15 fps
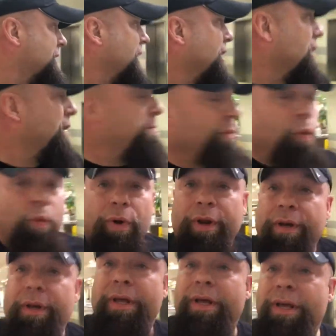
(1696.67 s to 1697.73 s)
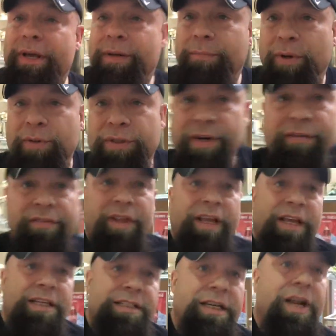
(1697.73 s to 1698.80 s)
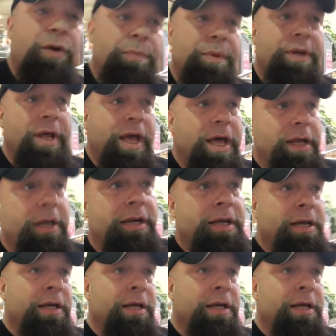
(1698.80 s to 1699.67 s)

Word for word: Early morning, most everything isn't open yet.